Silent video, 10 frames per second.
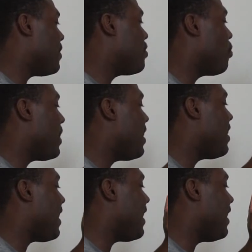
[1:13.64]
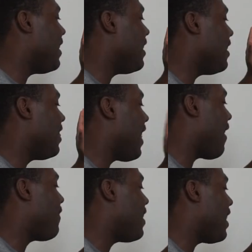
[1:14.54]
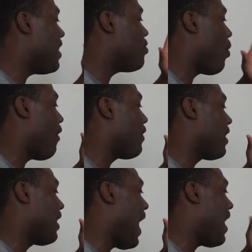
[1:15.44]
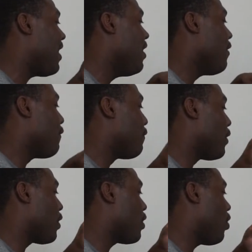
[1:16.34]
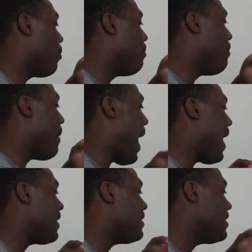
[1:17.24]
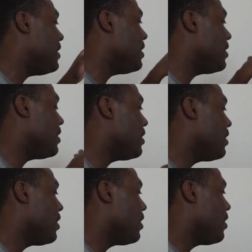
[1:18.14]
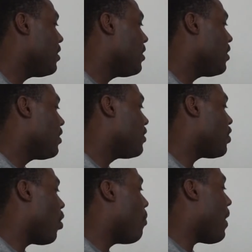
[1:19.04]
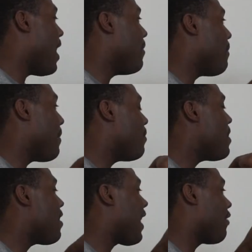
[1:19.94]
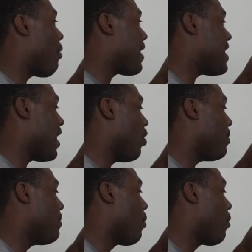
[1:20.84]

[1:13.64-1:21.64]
between 11 and 12 o'clock vertical box. So, and maybe like a rectangle, it'll be